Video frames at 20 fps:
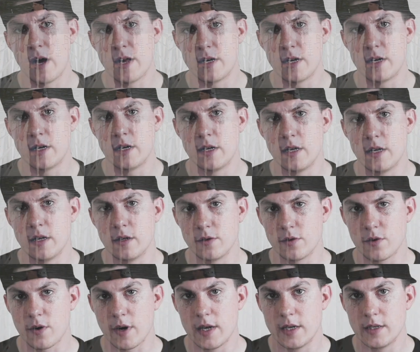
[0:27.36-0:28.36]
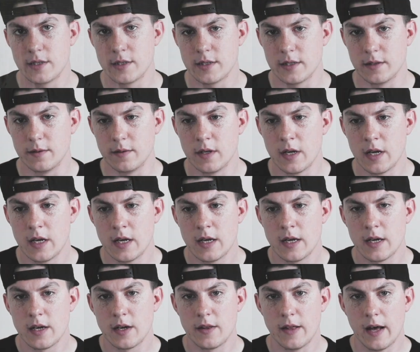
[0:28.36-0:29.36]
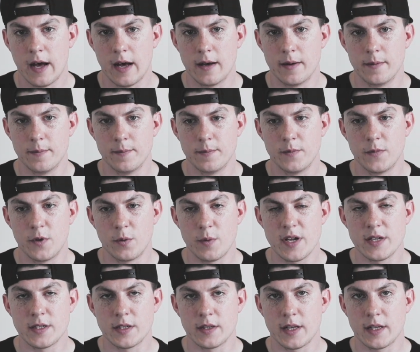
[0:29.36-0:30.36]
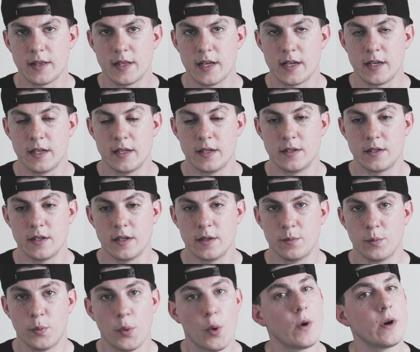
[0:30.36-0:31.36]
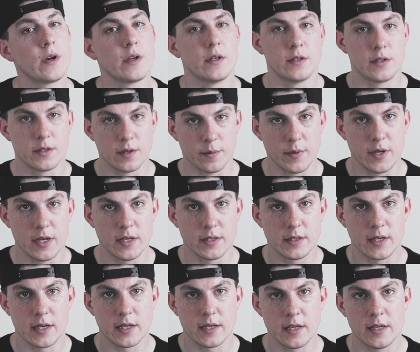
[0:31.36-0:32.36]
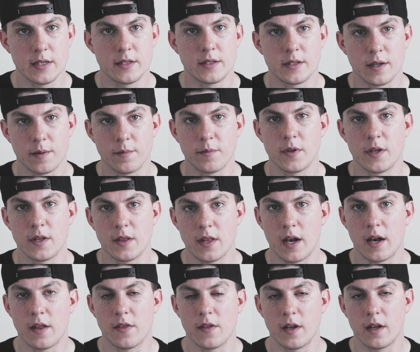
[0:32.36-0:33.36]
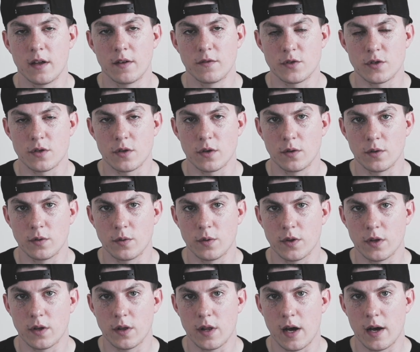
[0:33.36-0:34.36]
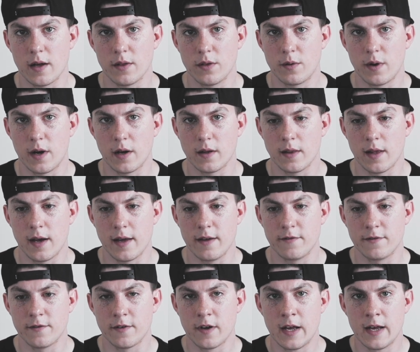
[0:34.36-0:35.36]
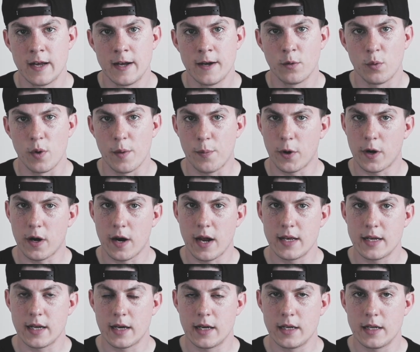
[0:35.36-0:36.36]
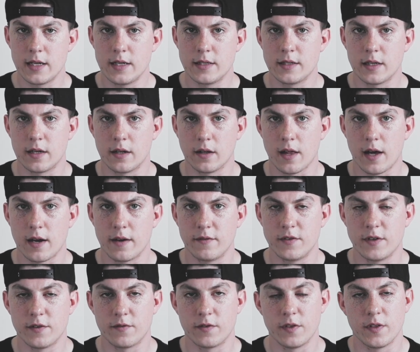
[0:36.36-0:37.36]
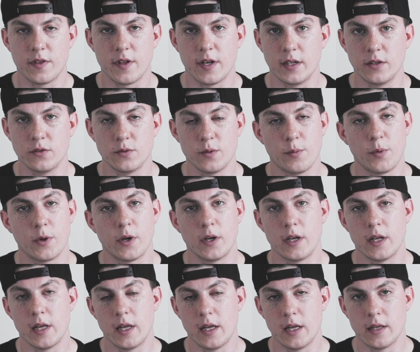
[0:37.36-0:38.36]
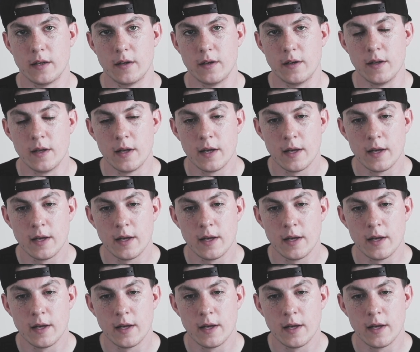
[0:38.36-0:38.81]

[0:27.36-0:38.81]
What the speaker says: identity in Christ, and the reason that that is important to me is that is something that I think I've struggled with a lot throughout life. We put our identities in a lot of different things. We put it in